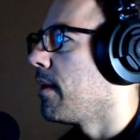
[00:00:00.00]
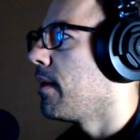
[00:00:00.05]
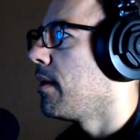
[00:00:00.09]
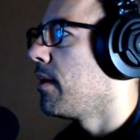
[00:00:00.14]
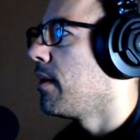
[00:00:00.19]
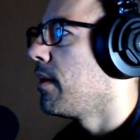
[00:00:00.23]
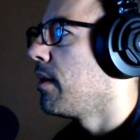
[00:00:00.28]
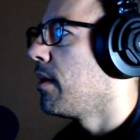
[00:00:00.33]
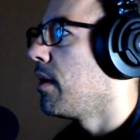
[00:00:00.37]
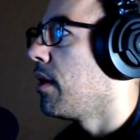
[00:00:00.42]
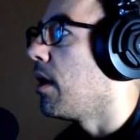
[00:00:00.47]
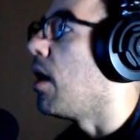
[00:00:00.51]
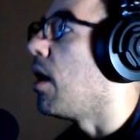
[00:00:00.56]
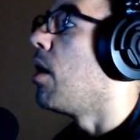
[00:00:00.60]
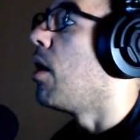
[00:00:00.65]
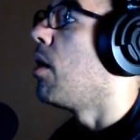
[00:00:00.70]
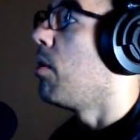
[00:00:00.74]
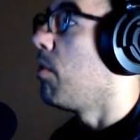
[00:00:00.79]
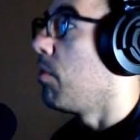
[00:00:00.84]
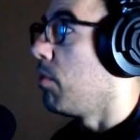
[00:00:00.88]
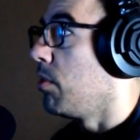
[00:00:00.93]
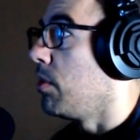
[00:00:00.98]
Oh, we'll
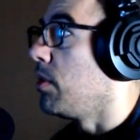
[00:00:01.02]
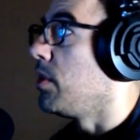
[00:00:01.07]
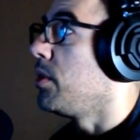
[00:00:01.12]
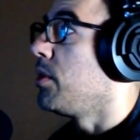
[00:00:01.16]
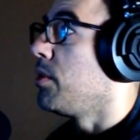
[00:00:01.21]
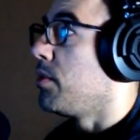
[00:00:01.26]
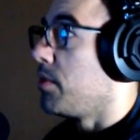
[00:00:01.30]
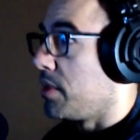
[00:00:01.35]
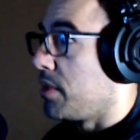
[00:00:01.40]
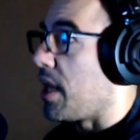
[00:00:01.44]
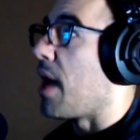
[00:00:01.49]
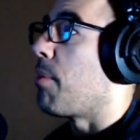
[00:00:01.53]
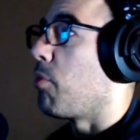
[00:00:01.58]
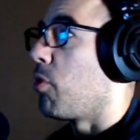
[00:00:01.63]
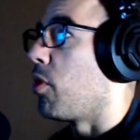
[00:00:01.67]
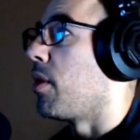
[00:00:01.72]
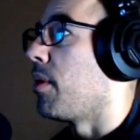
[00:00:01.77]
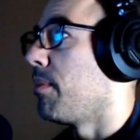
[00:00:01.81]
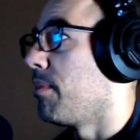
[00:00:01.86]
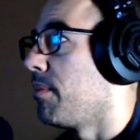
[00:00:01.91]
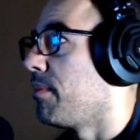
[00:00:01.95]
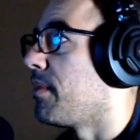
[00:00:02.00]
use that more.
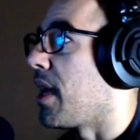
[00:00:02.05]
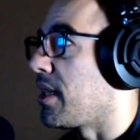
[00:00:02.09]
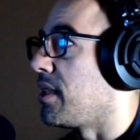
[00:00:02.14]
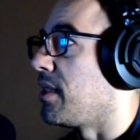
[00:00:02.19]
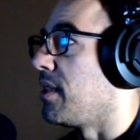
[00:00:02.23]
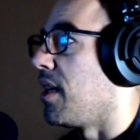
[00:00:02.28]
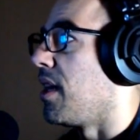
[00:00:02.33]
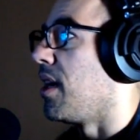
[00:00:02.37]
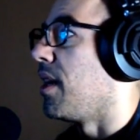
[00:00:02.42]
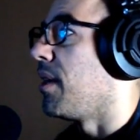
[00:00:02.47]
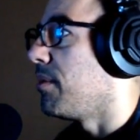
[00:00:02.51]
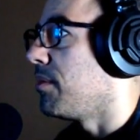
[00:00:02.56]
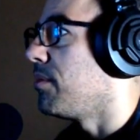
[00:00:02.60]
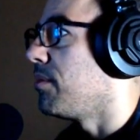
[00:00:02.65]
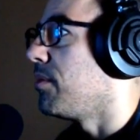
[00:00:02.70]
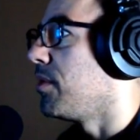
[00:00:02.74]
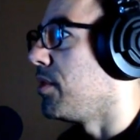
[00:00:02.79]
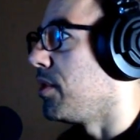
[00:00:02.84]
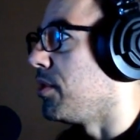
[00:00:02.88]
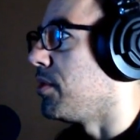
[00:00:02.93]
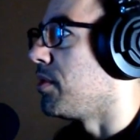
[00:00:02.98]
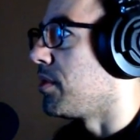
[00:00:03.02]
That did a lot. We'll
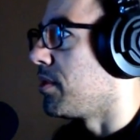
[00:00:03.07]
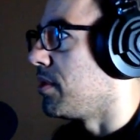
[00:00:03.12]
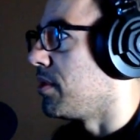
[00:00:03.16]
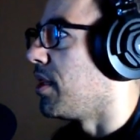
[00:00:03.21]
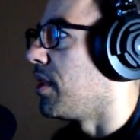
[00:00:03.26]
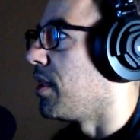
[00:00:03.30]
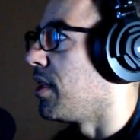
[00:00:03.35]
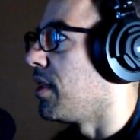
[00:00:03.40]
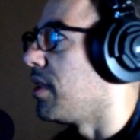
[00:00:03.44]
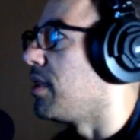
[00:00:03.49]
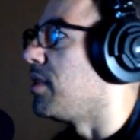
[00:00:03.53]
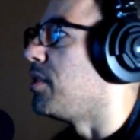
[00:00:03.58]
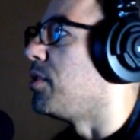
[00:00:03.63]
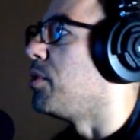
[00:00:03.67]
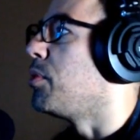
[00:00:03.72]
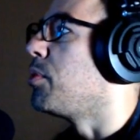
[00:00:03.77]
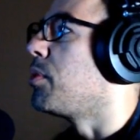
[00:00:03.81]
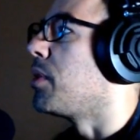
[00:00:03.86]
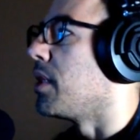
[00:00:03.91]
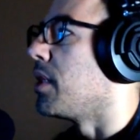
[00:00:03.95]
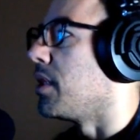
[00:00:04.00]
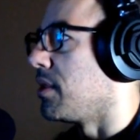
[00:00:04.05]
use the
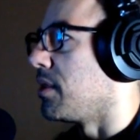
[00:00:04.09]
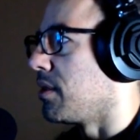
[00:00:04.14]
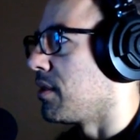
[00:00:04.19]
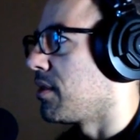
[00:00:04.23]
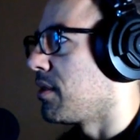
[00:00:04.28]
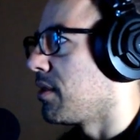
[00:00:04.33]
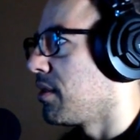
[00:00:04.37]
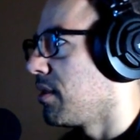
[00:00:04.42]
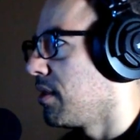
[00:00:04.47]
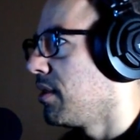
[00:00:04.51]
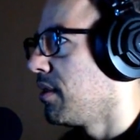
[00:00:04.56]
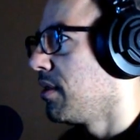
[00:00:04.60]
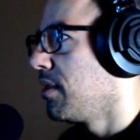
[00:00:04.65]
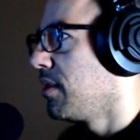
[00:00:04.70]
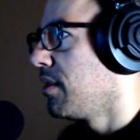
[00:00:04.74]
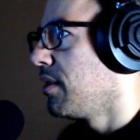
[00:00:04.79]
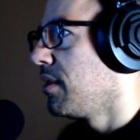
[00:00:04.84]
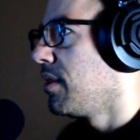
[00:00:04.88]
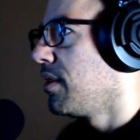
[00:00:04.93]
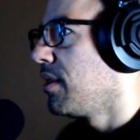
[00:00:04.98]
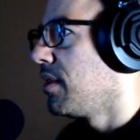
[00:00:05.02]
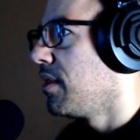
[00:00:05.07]
Hadoukens.
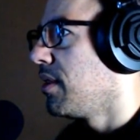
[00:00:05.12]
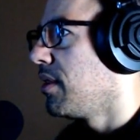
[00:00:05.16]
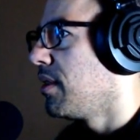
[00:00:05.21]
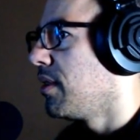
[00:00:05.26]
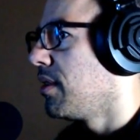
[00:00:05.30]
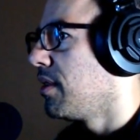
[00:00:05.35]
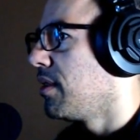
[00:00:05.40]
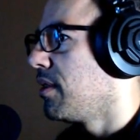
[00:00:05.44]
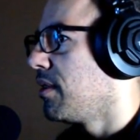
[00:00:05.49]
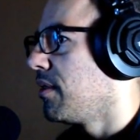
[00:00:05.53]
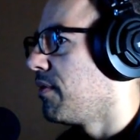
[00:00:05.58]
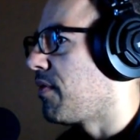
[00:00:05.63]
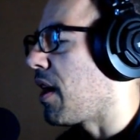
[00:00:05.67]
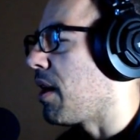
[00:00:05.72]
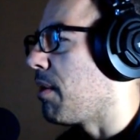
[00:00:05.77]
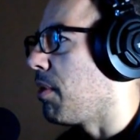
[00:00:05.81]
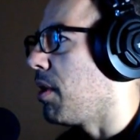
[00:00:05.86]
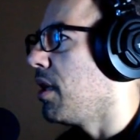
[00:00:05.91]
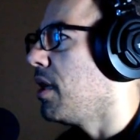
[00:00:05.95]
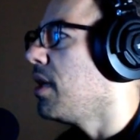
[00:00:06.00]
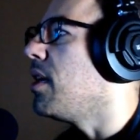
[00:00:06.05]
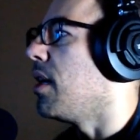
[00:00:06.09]
Fireball
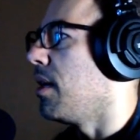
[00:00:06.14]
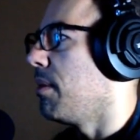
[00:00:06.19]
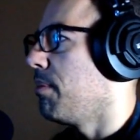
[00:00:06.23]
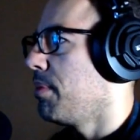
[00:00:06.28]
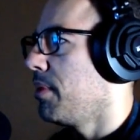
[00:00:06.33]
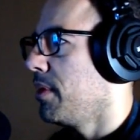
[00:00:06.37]
it up.